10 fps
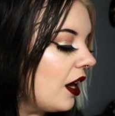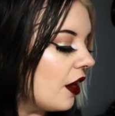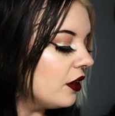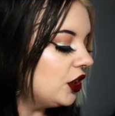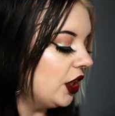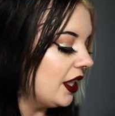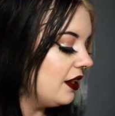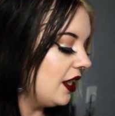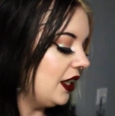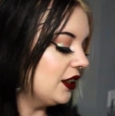Other
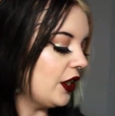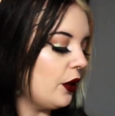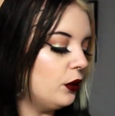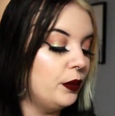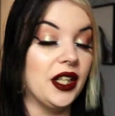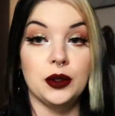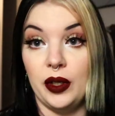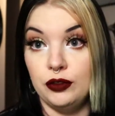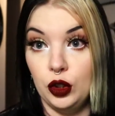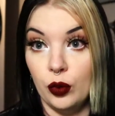chicken things though, because
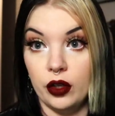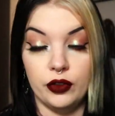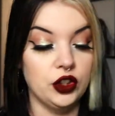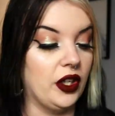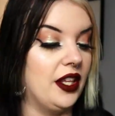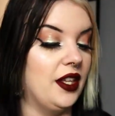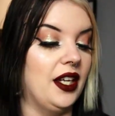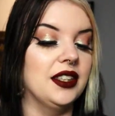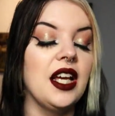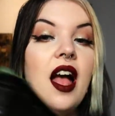we have 2 more refrigerated
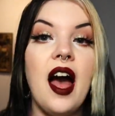things,